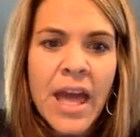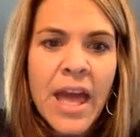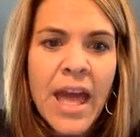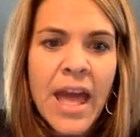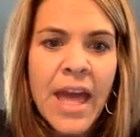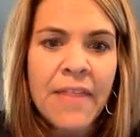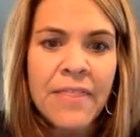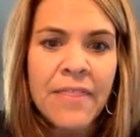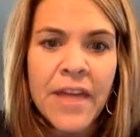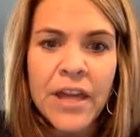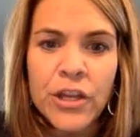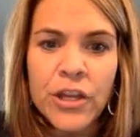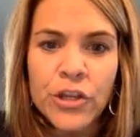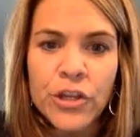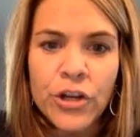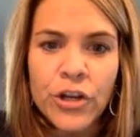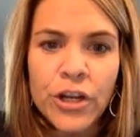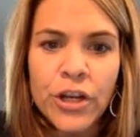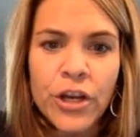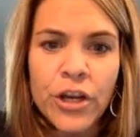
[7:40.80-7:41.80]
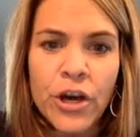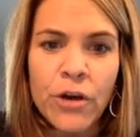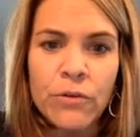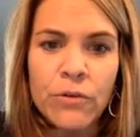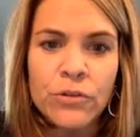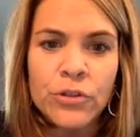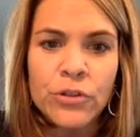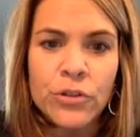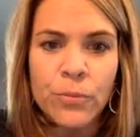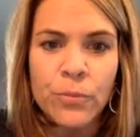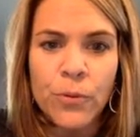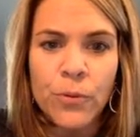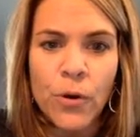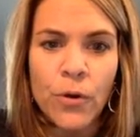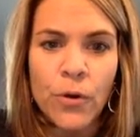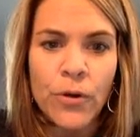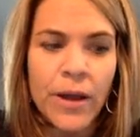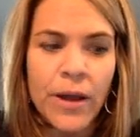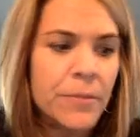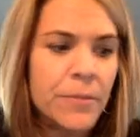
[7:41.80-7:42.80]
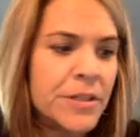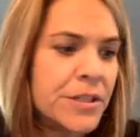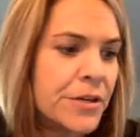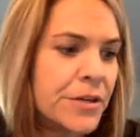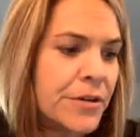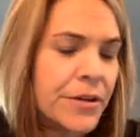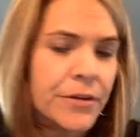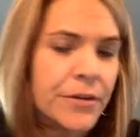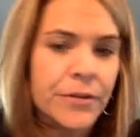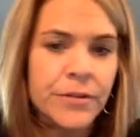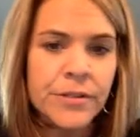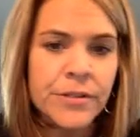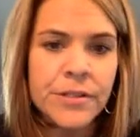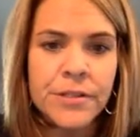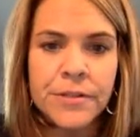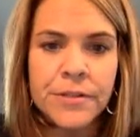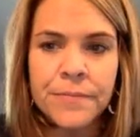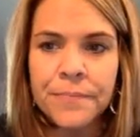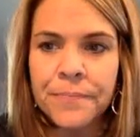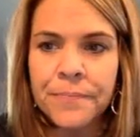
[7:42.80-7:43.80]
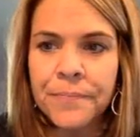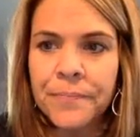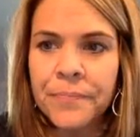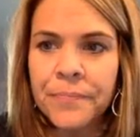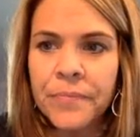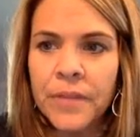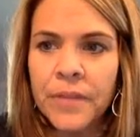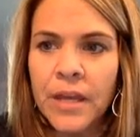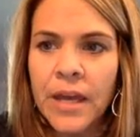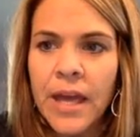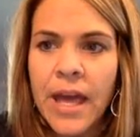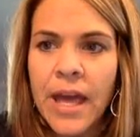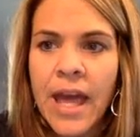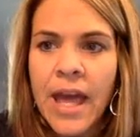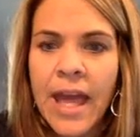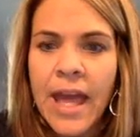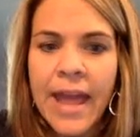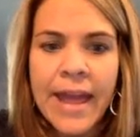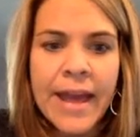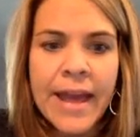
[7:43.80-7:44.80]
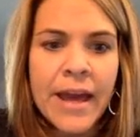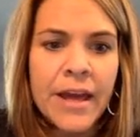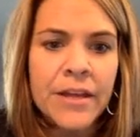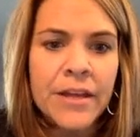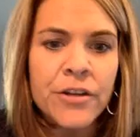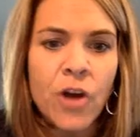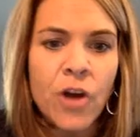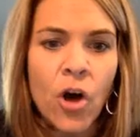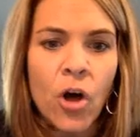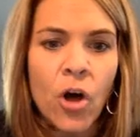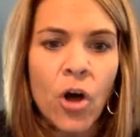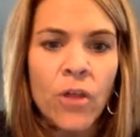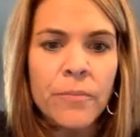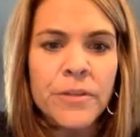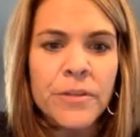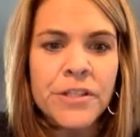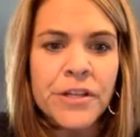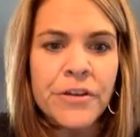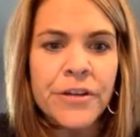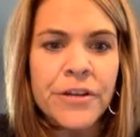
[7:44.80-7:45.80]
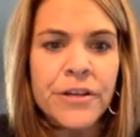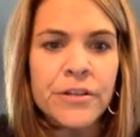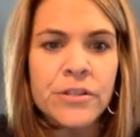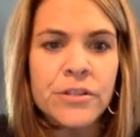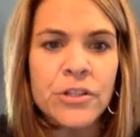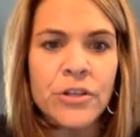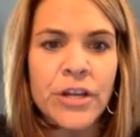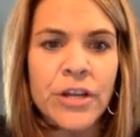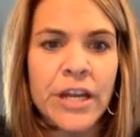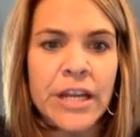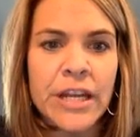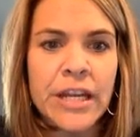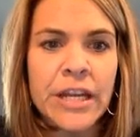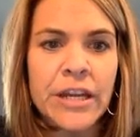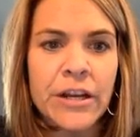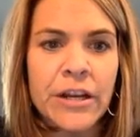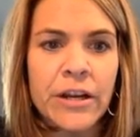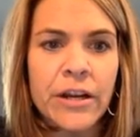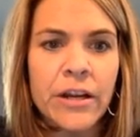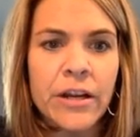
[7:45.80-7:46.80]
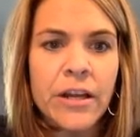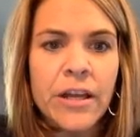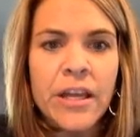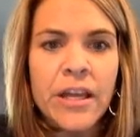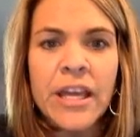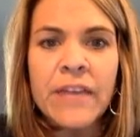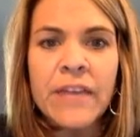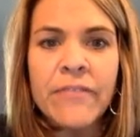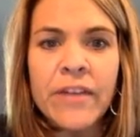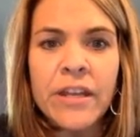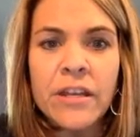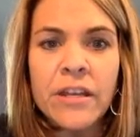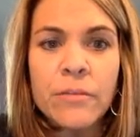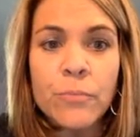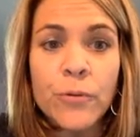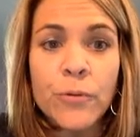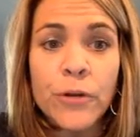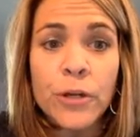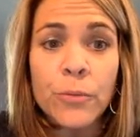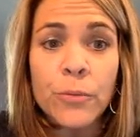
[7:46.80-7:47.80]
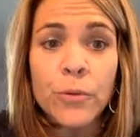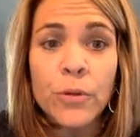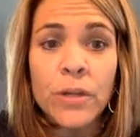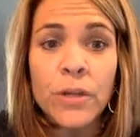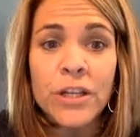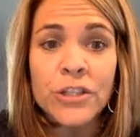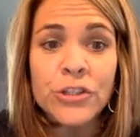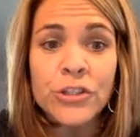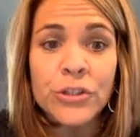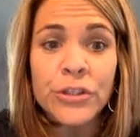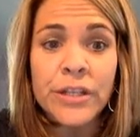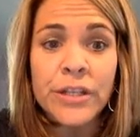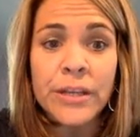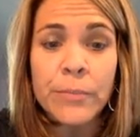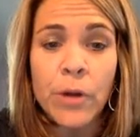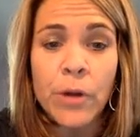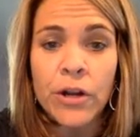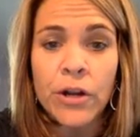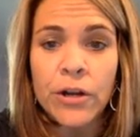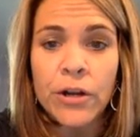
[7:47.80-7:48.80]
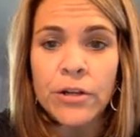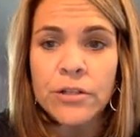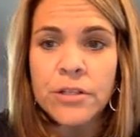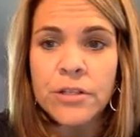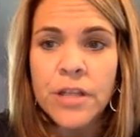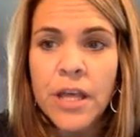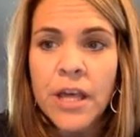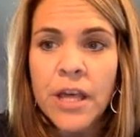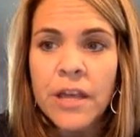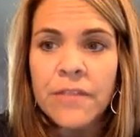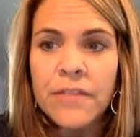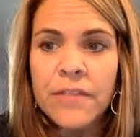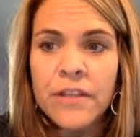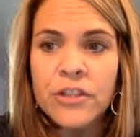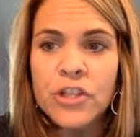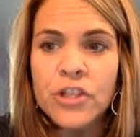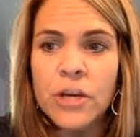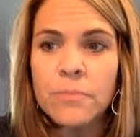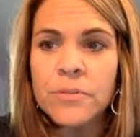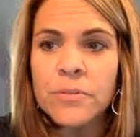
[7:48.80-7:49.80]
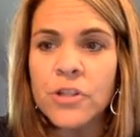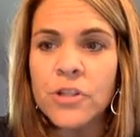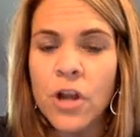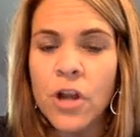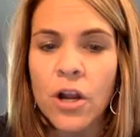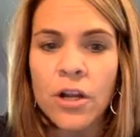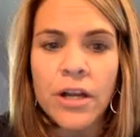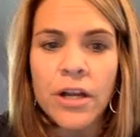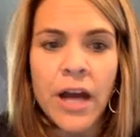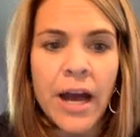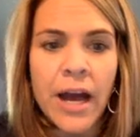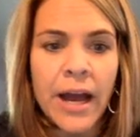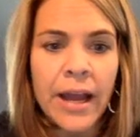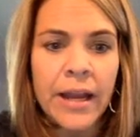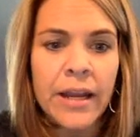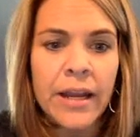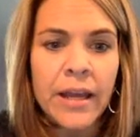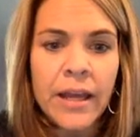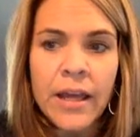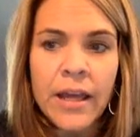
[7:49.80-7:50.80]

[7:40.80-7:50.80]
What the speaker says: and then you're going to go to the program materials, and all the materials are in here, even printable agility markers, the Jumpstart guide,